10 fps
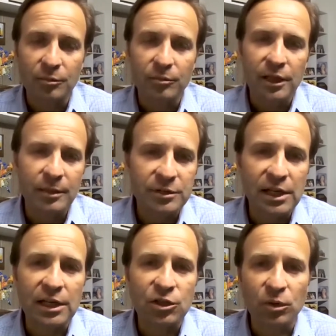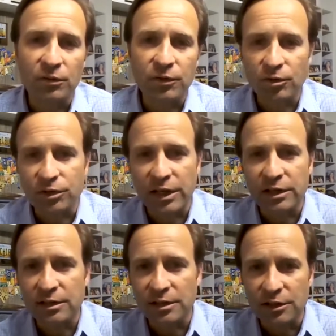Amazon is one of those
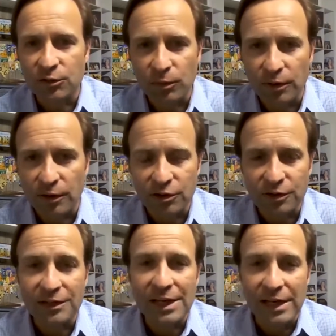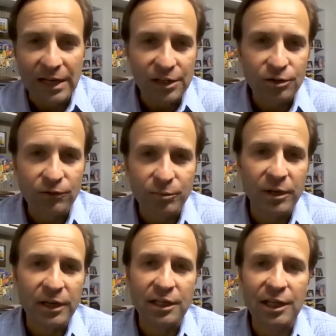entities where just the nature of the
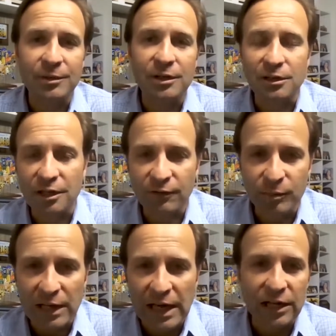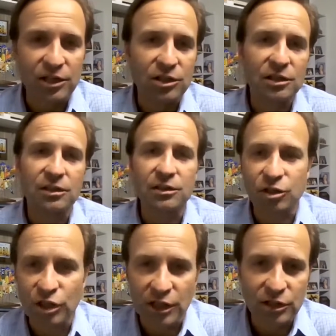pandemic, the government actions, the
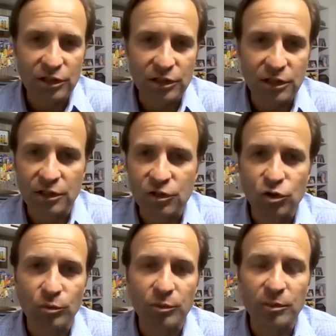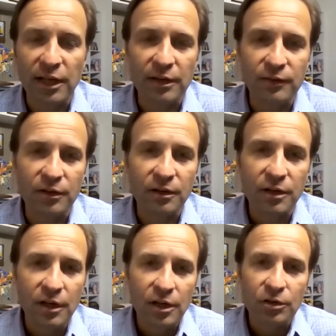changes in consumer behavior
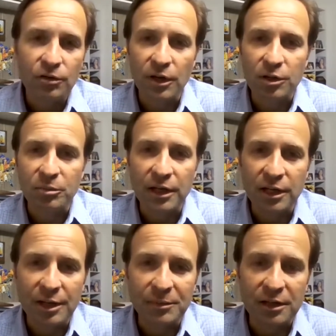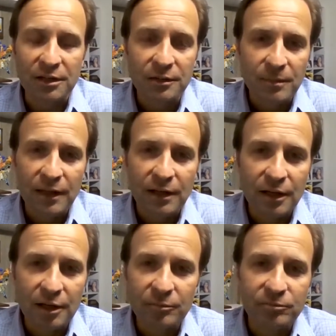throughout the pandemic,
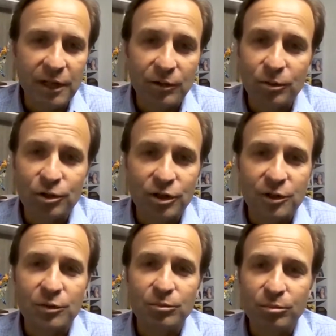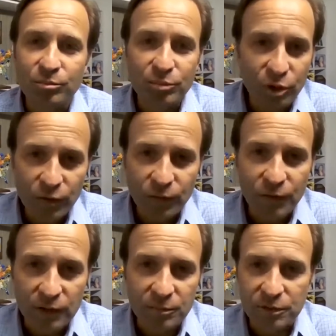they were just
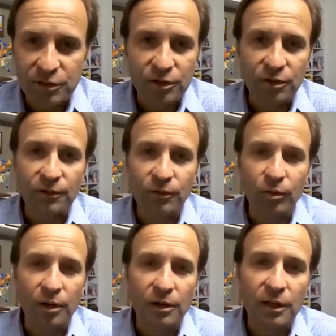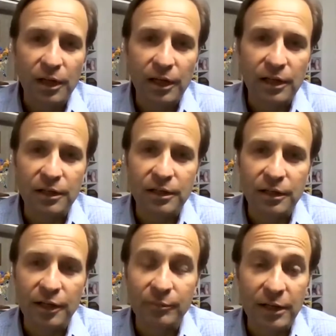perfectly positioned for, and
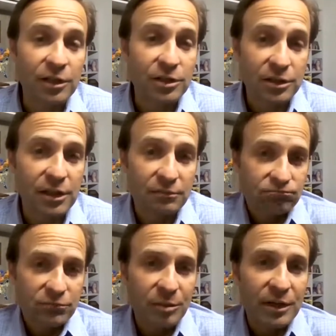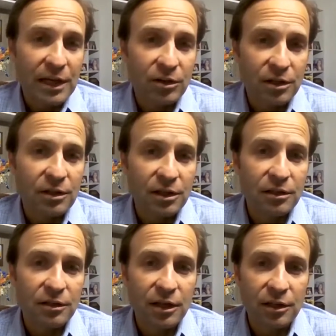you see it coming out in
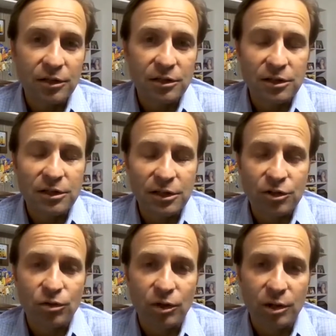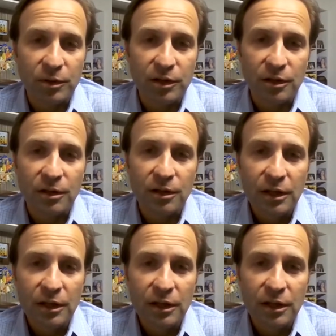you see it showing up in their